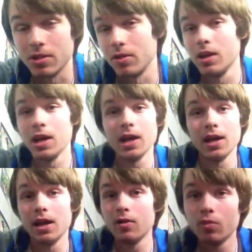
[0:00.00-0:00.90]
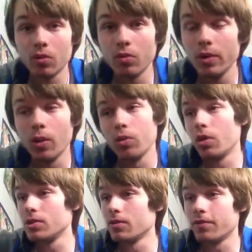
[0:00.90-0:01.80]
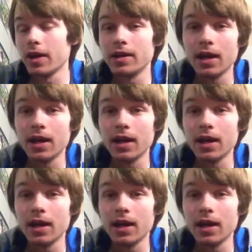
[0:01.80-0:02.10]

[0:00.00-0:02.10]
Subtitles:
So we won't know until fight